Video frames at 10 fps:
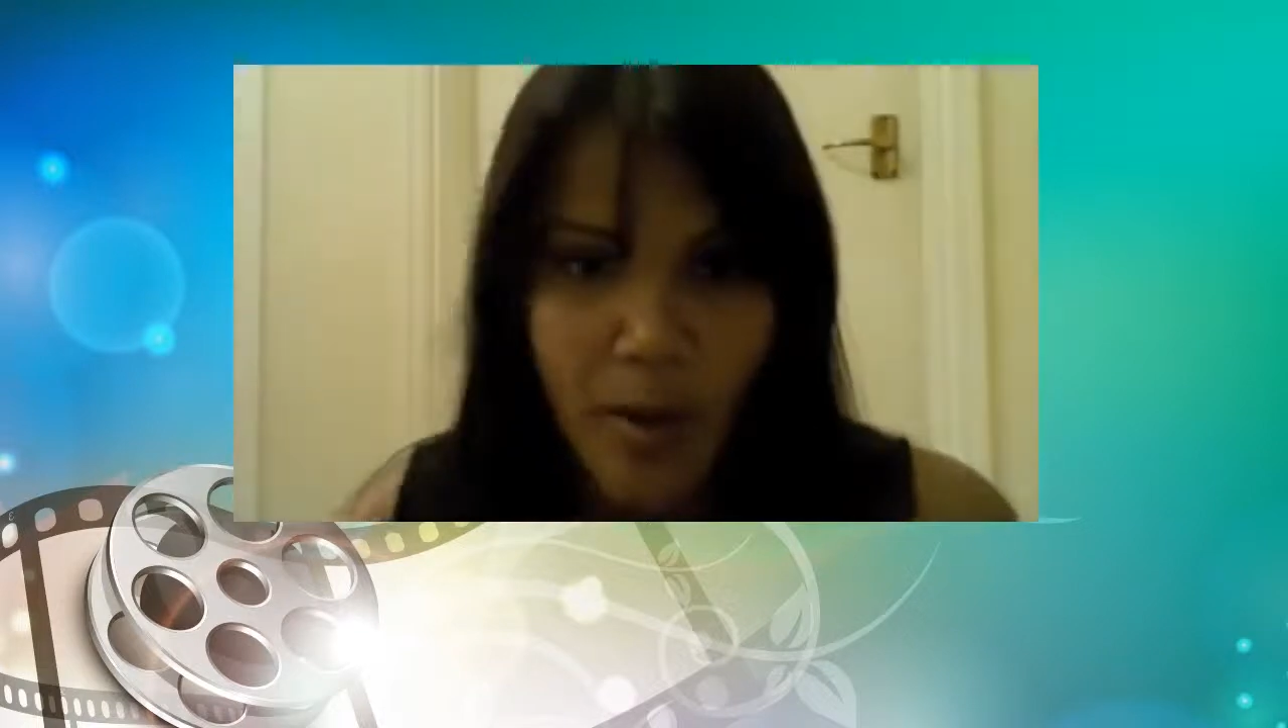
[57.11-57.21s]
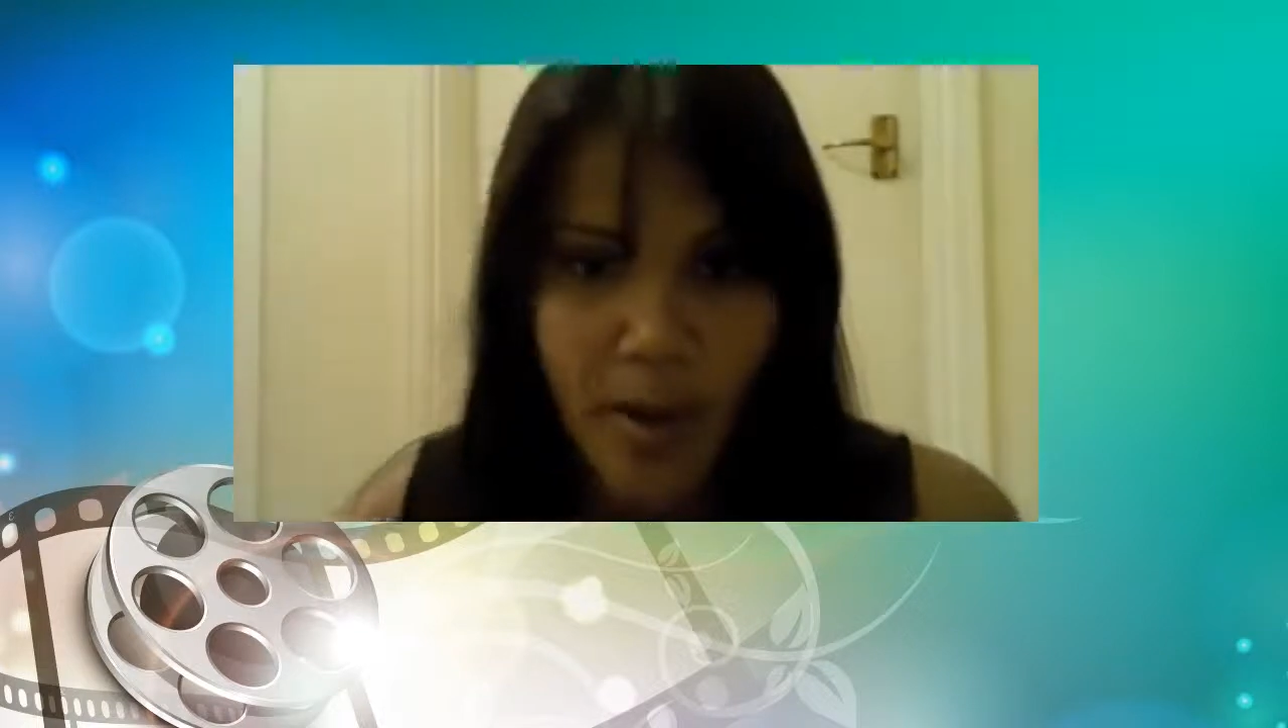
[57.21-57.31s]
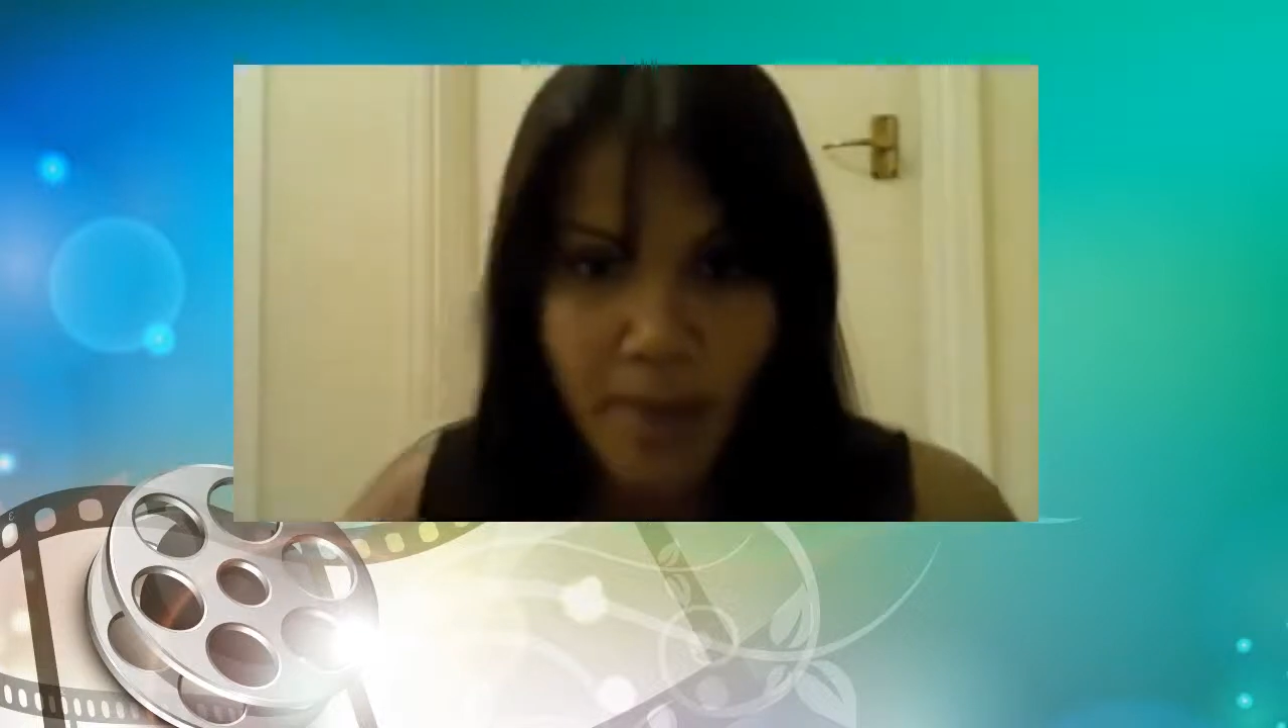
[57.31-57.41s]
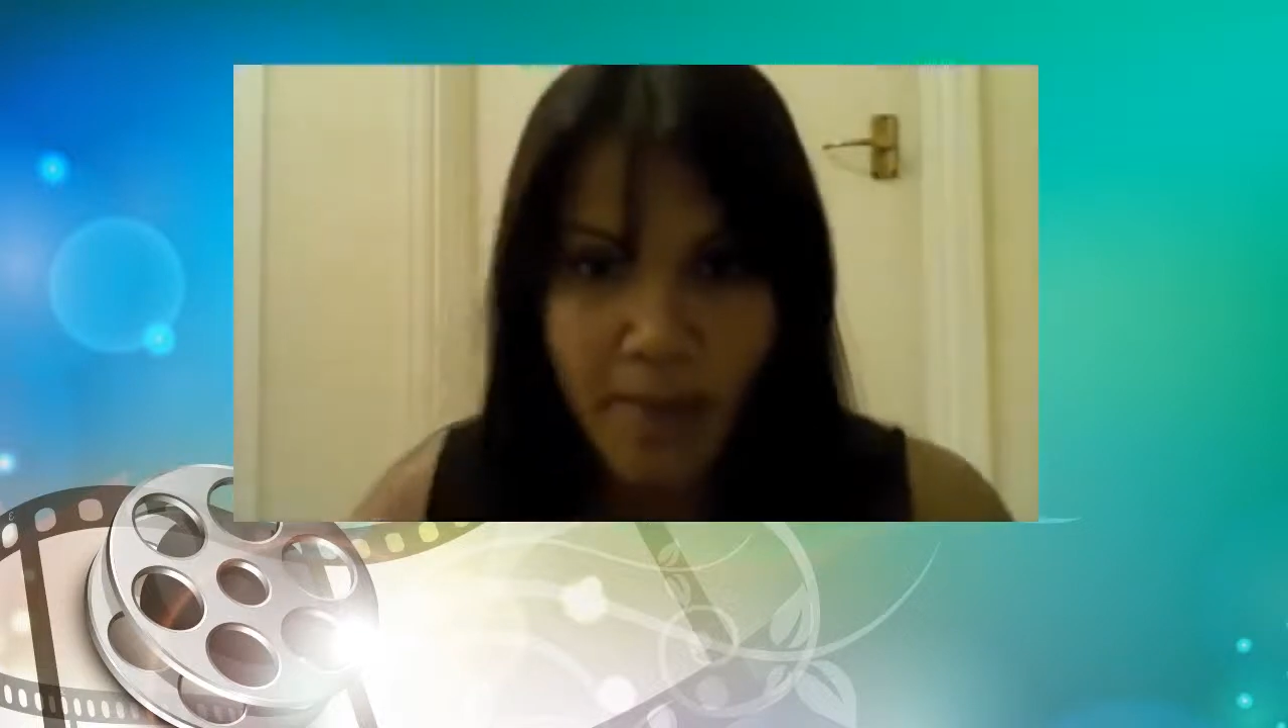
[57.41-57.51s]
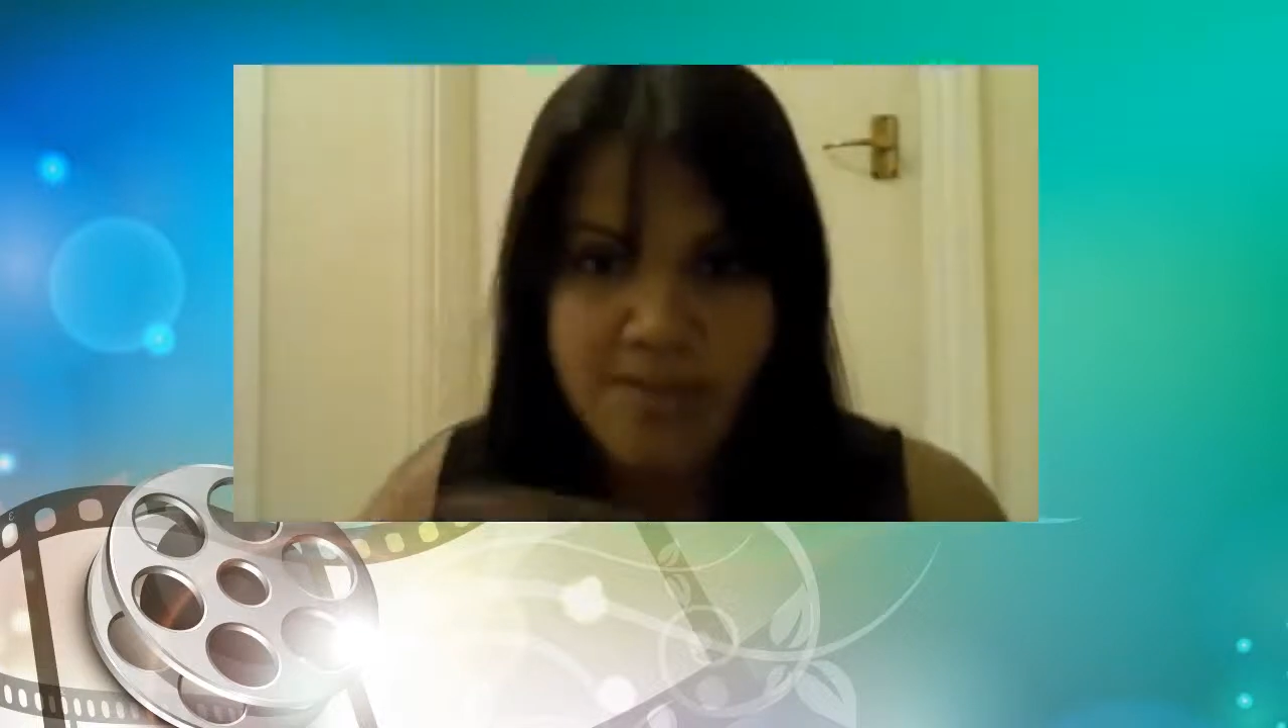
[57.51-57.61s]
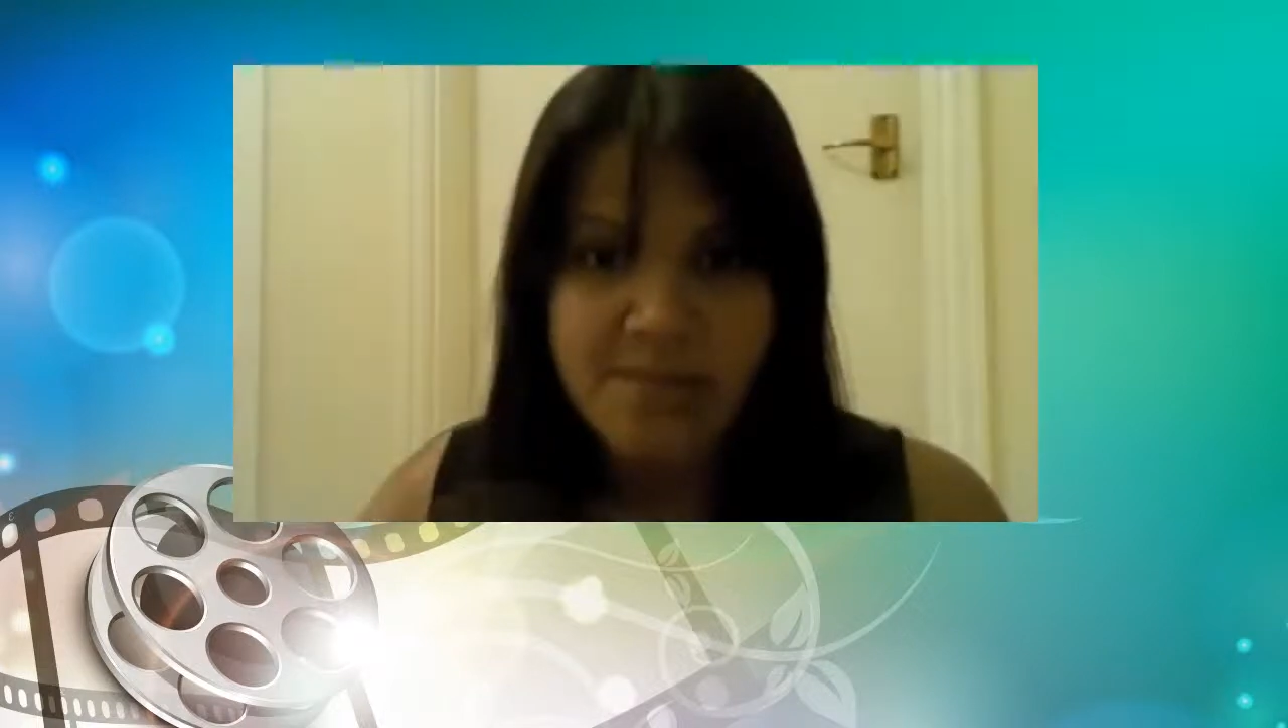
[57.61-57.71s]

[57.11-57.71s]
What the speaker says: and I must